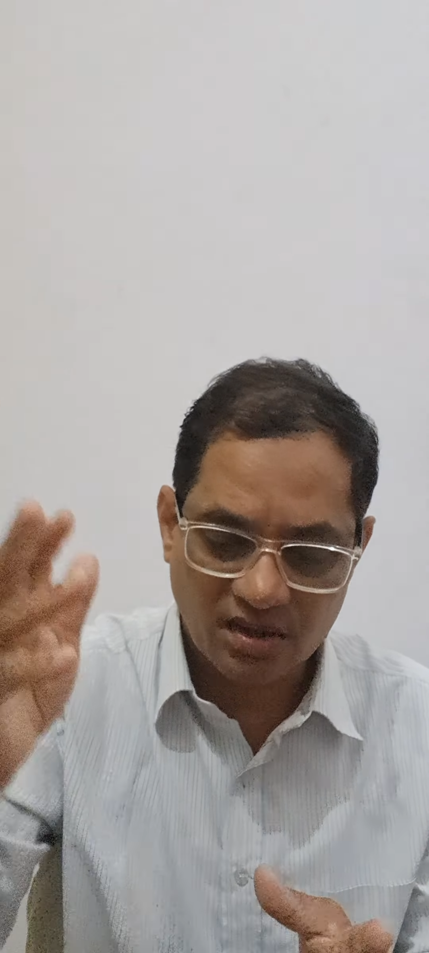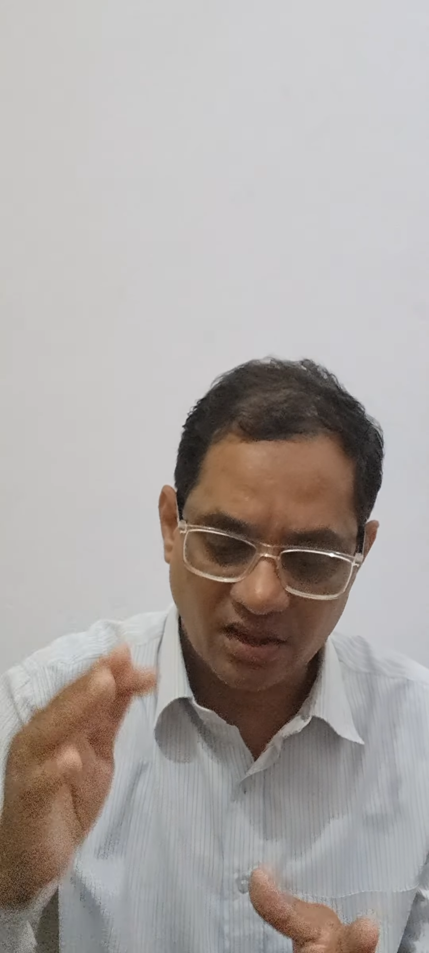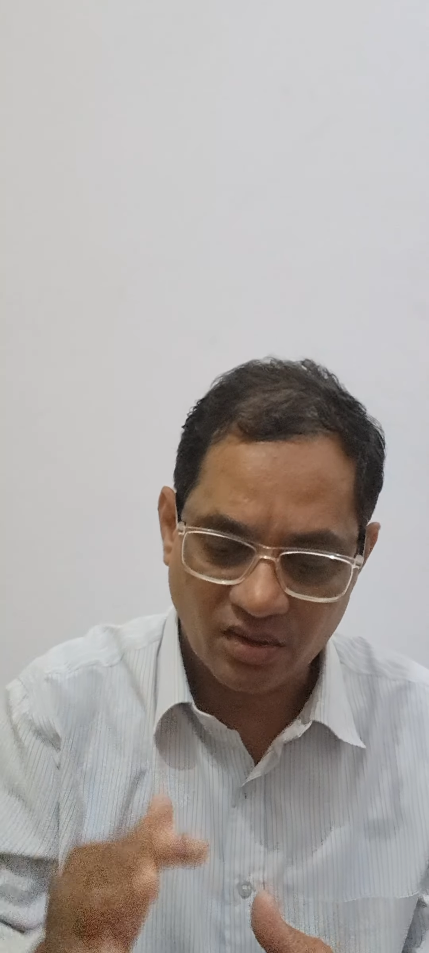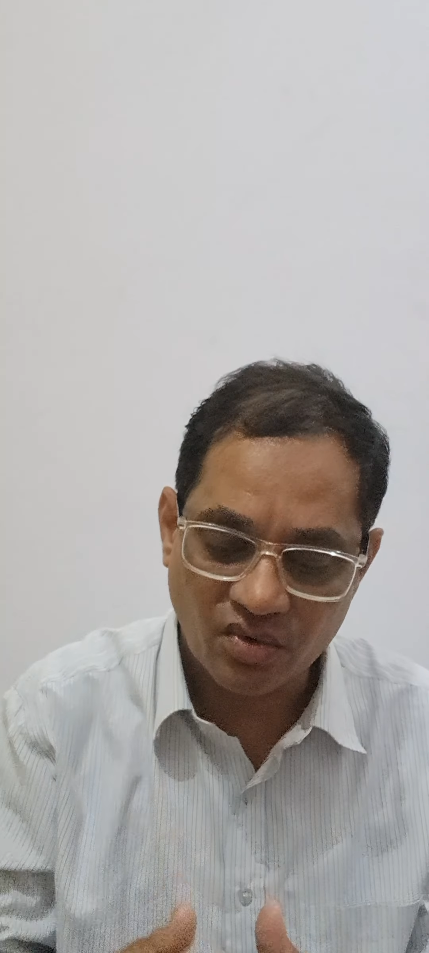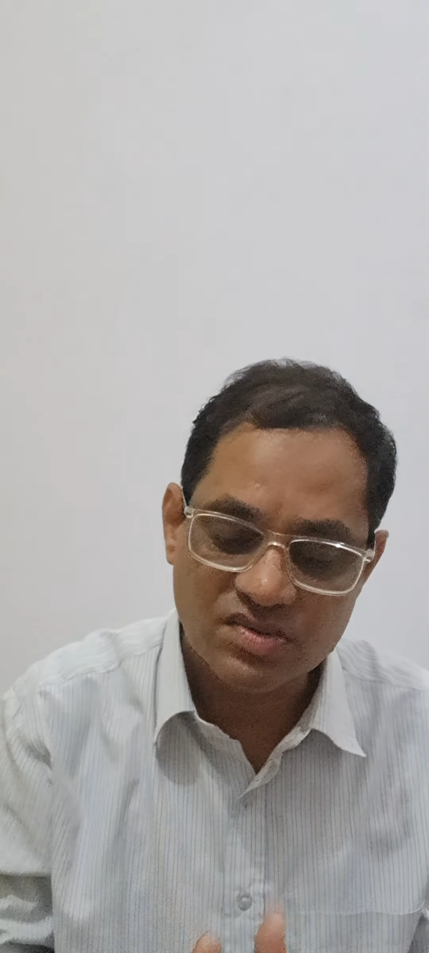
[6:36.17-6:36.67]

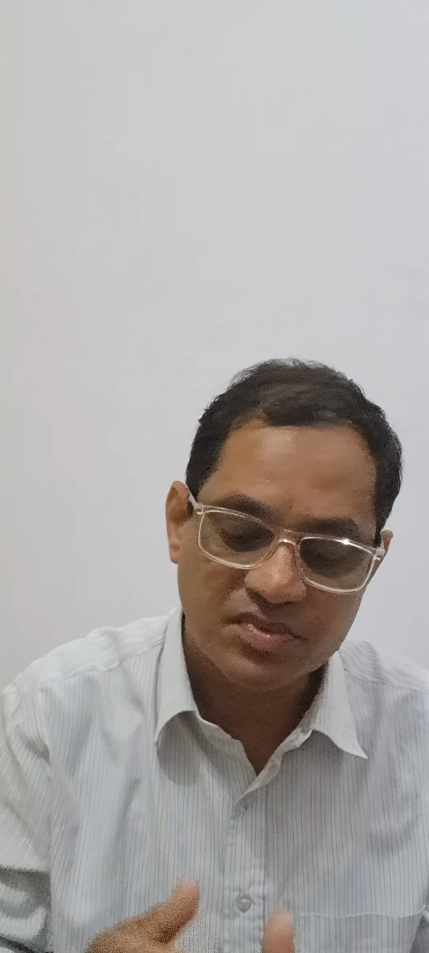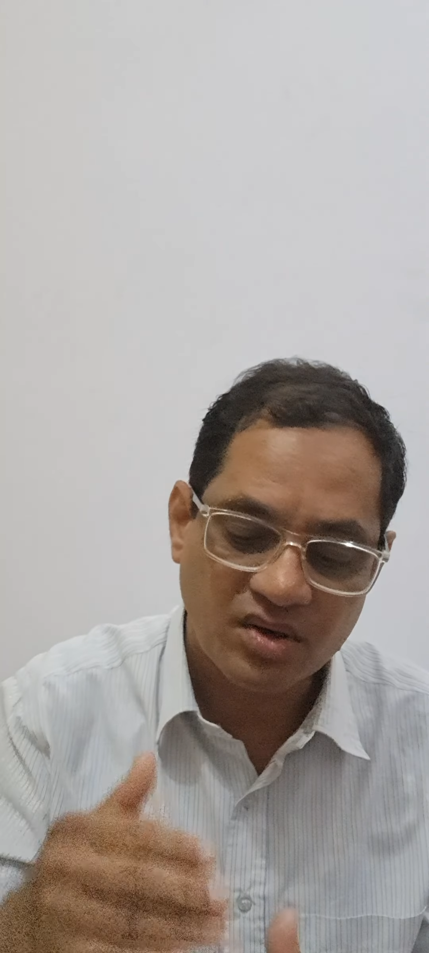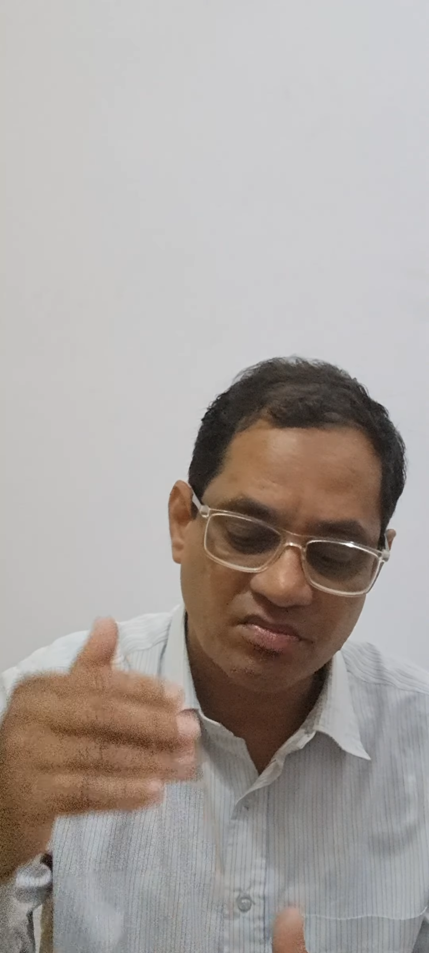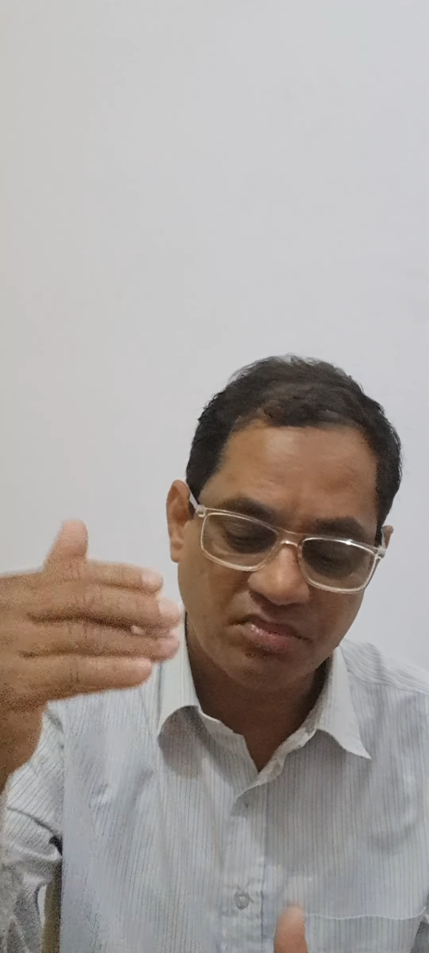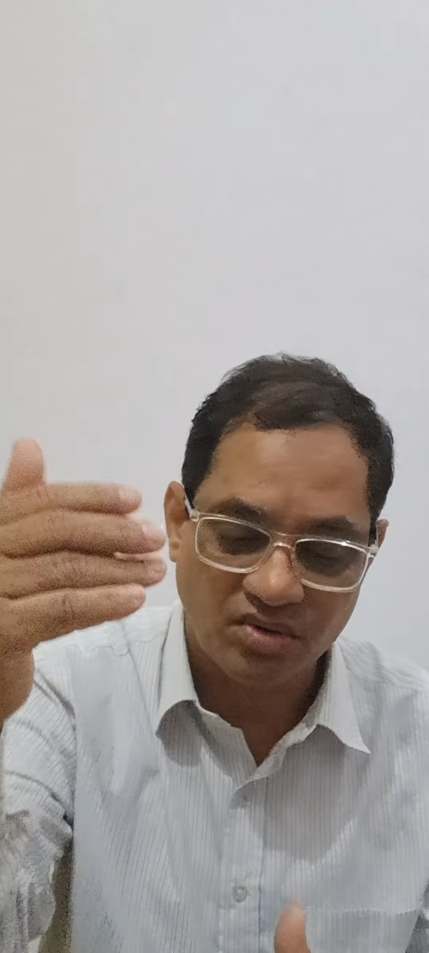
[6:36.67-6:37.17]
It goes
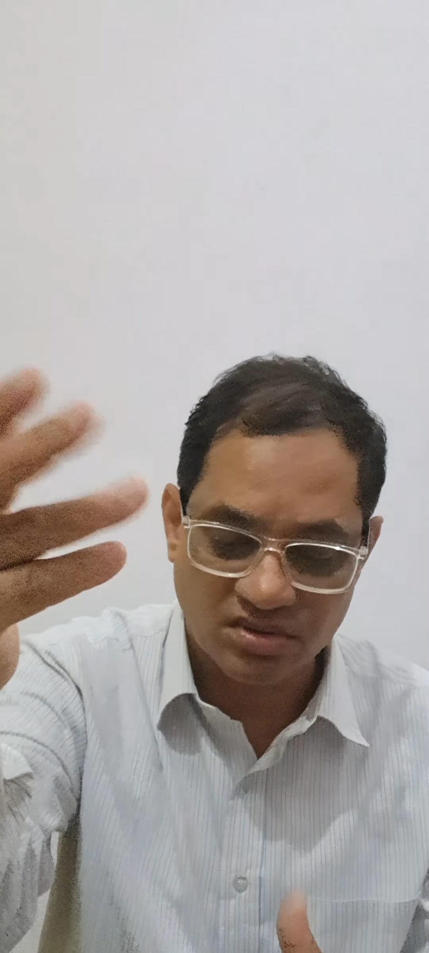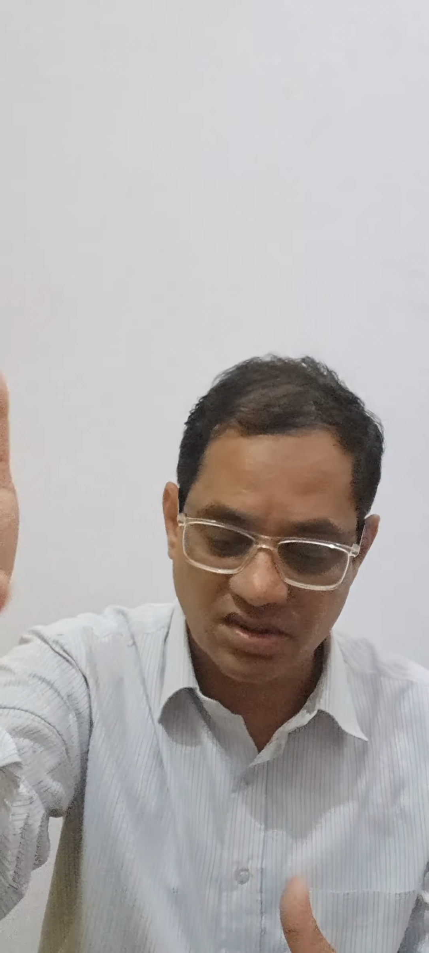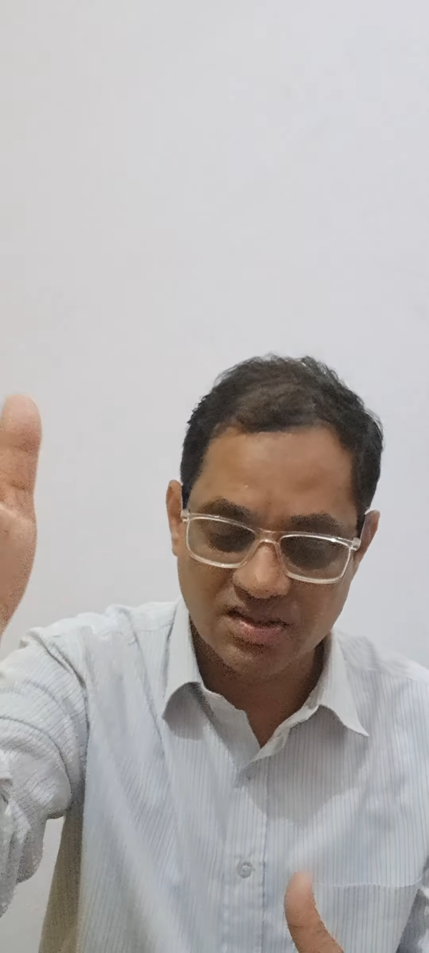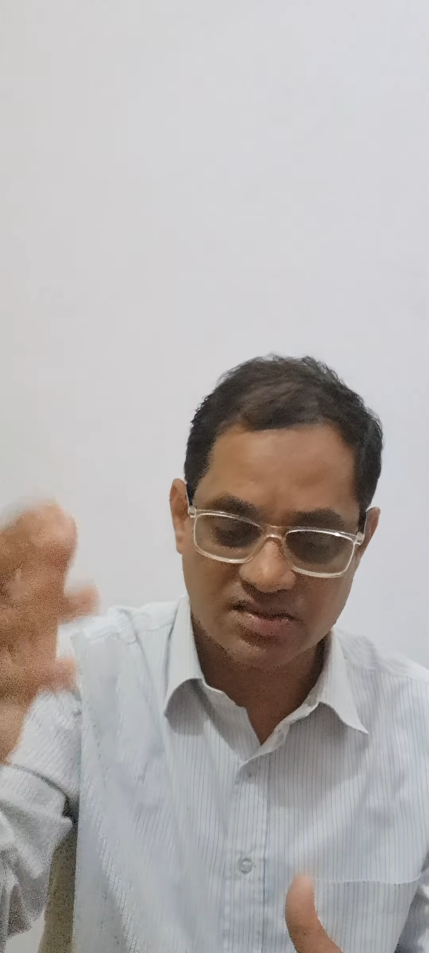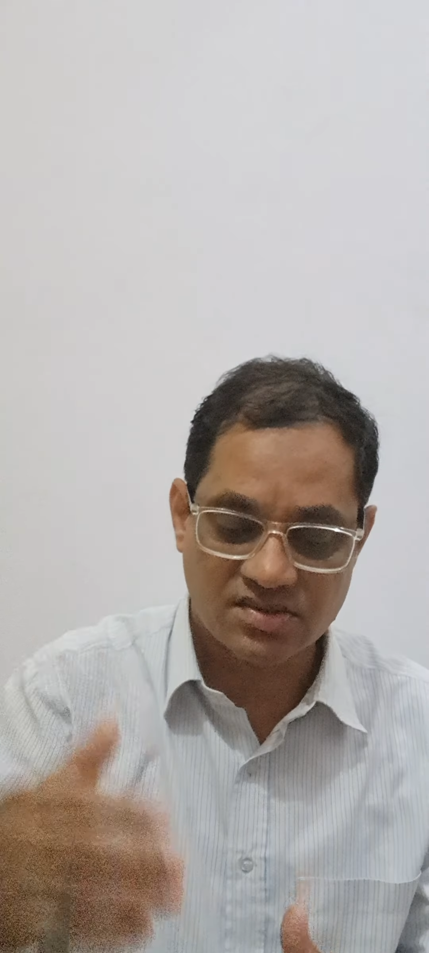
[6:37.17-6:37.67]
beyond
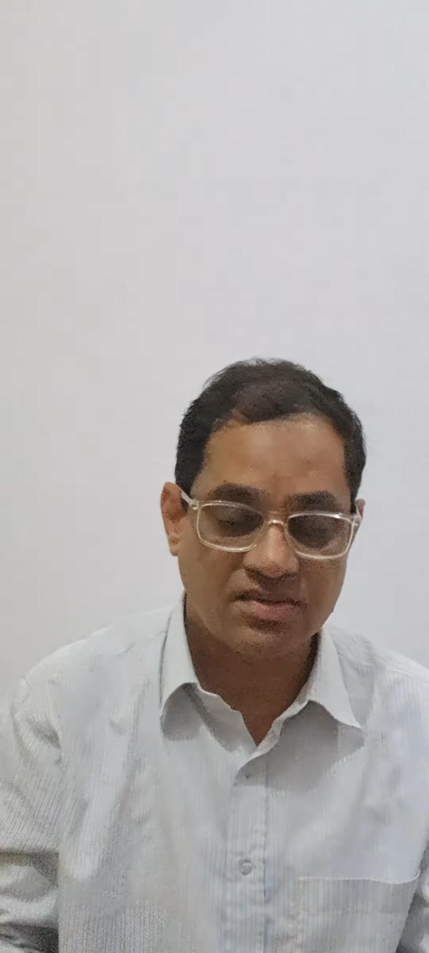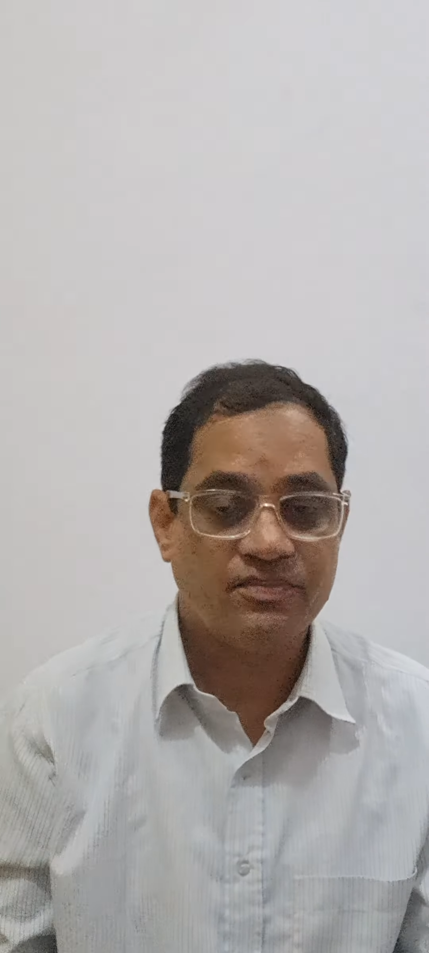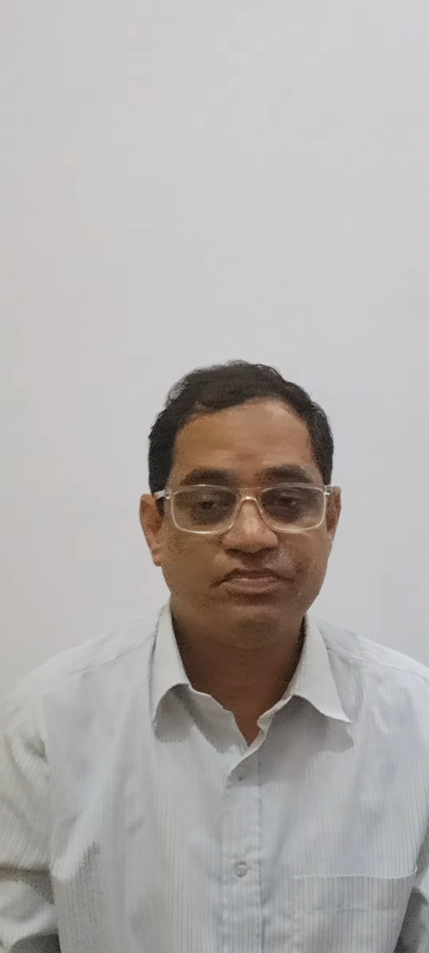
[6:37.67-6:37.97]
Buddha's